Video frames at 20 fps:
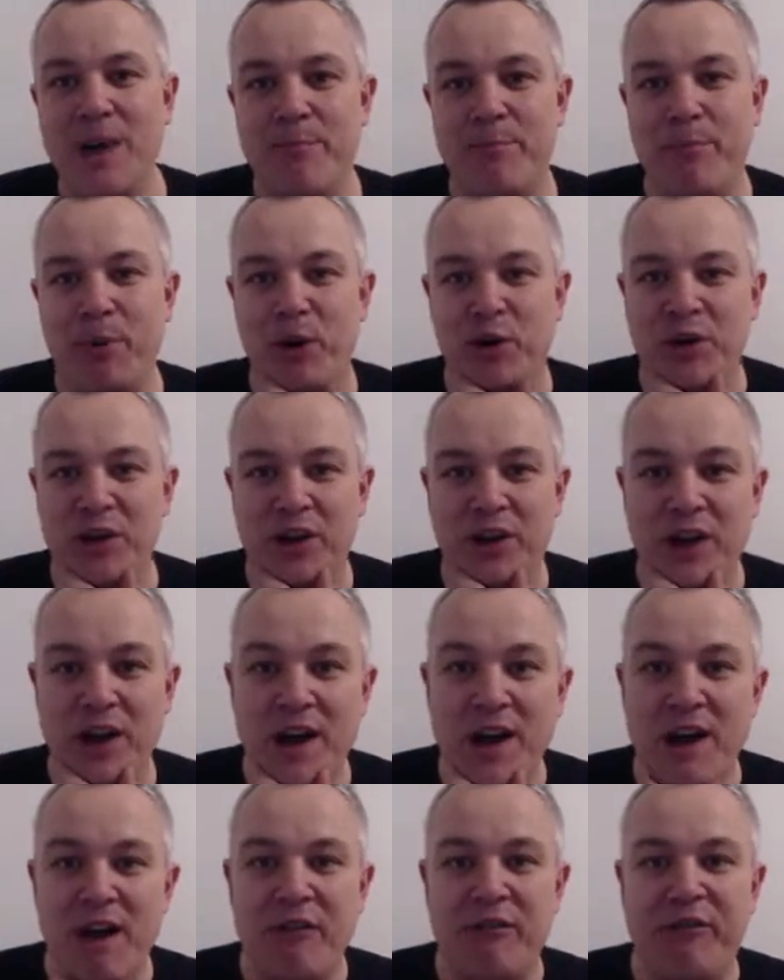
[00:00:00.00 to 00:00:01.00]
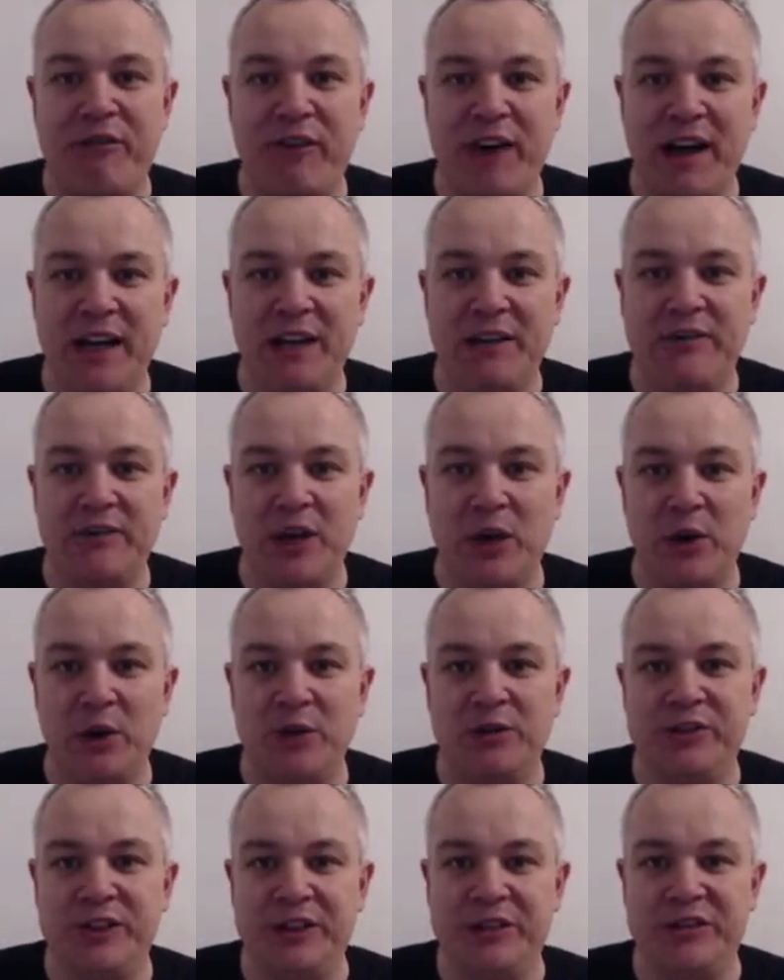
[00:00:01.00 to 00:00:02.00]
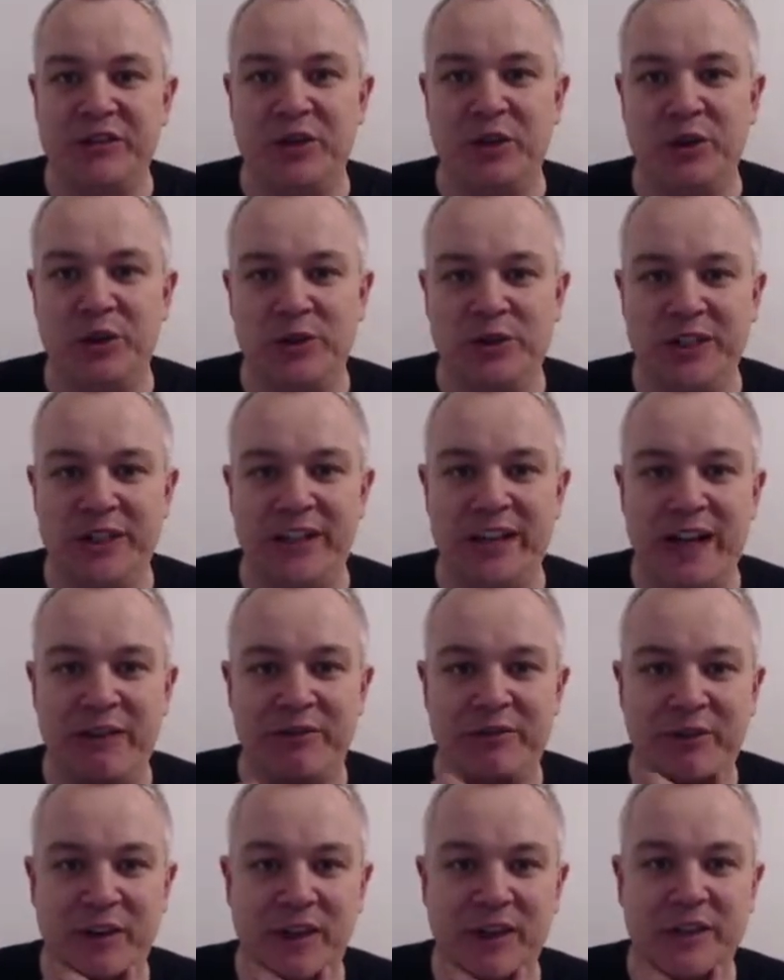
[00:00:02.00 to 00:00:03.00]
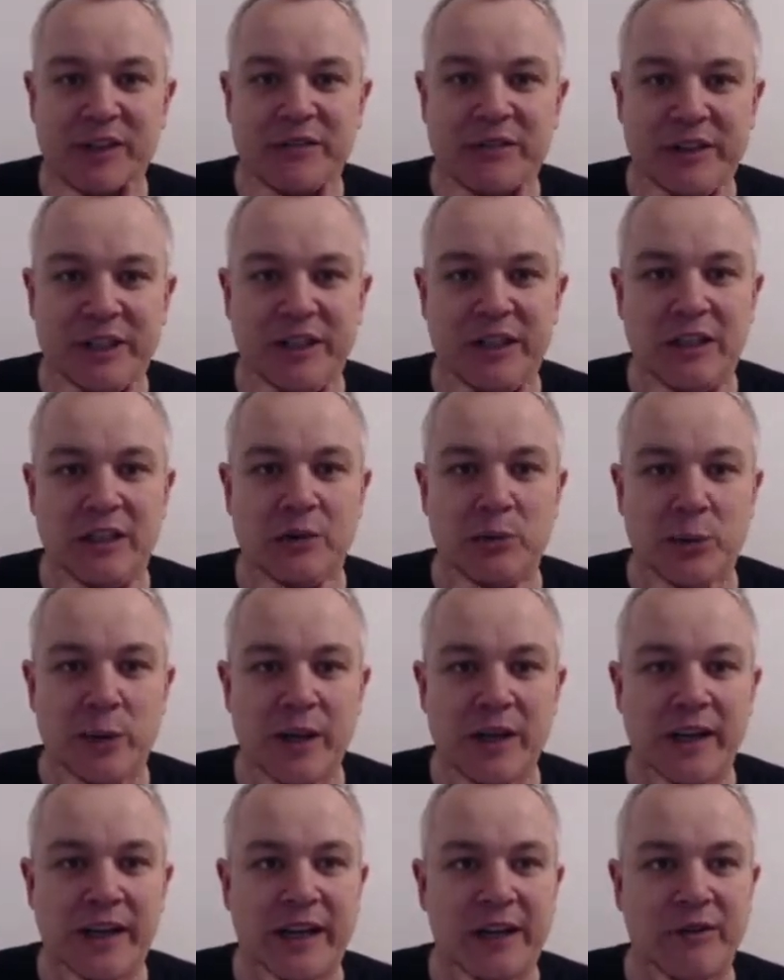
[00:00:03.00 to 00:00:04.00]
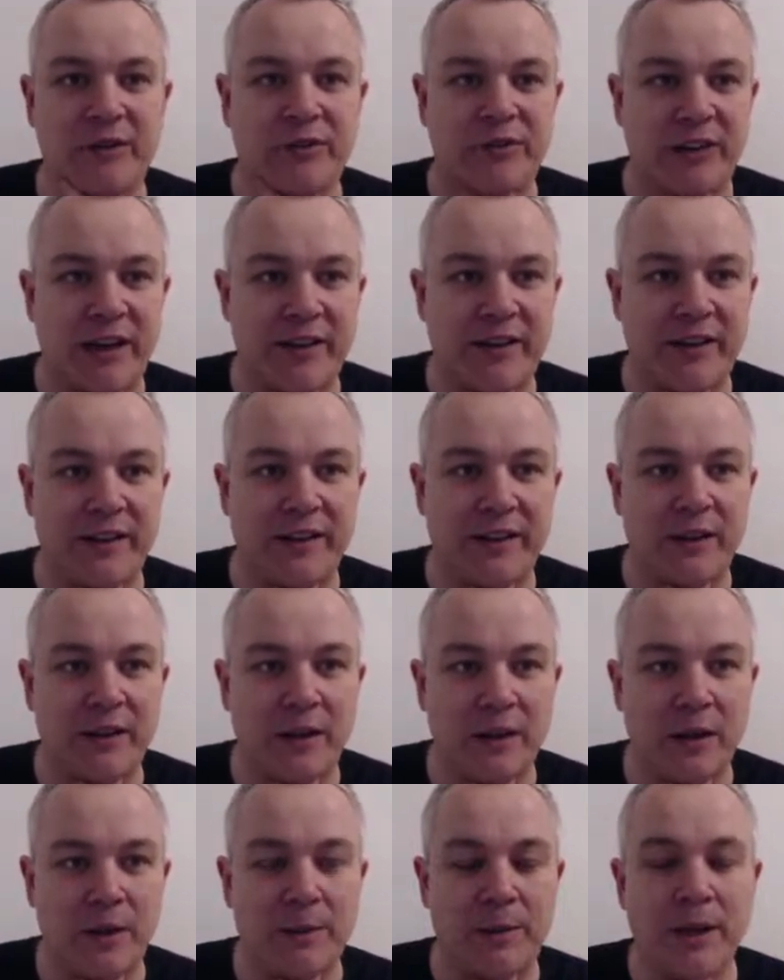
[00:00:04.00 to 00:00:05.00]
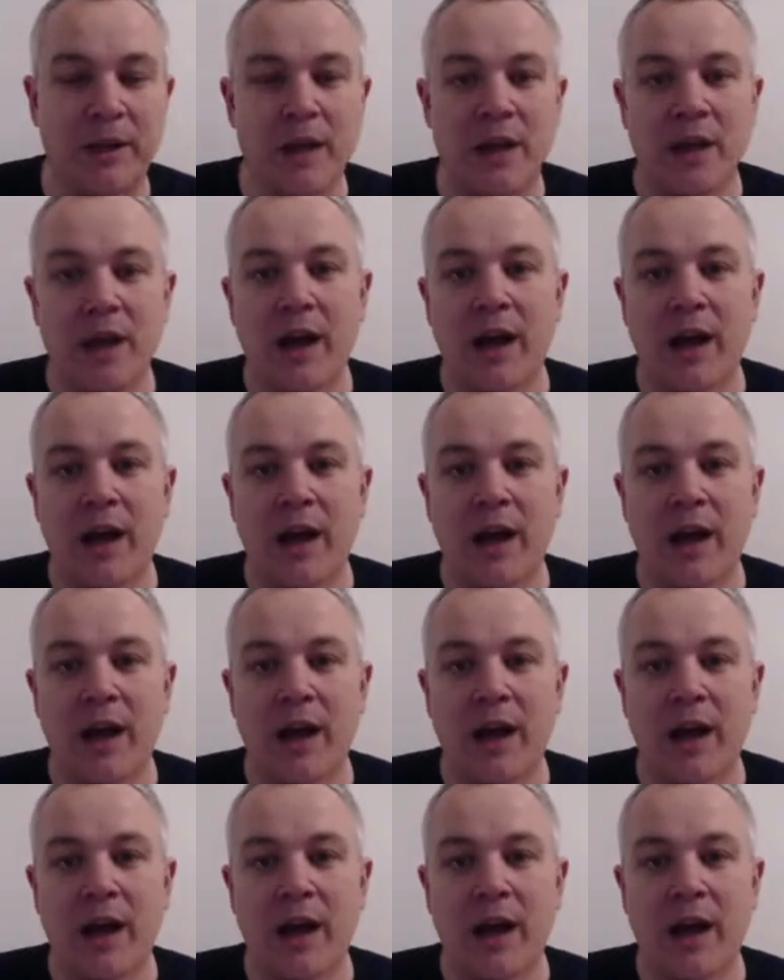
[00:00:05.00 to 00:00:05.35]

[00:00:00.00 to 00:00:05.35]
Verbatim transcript: at Boca. Five goals he scored in their 5 0 win against Rathing Club.